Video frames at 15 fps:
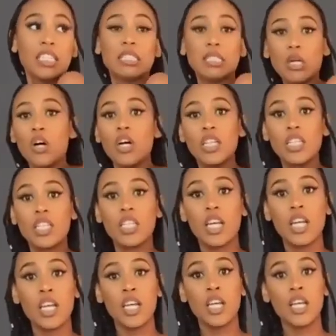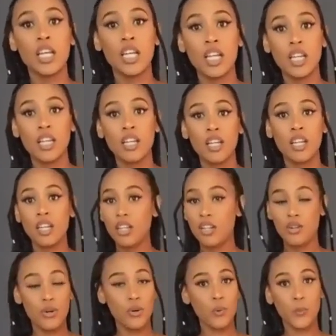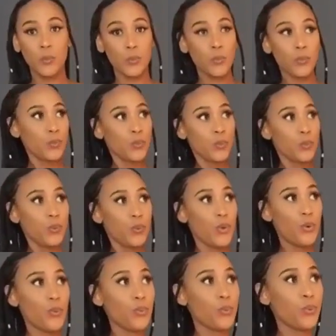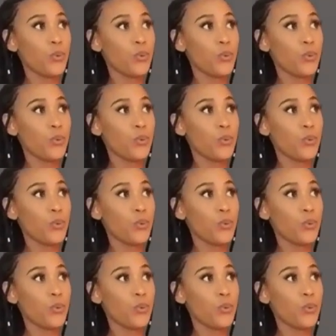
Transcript: it's not. No, no.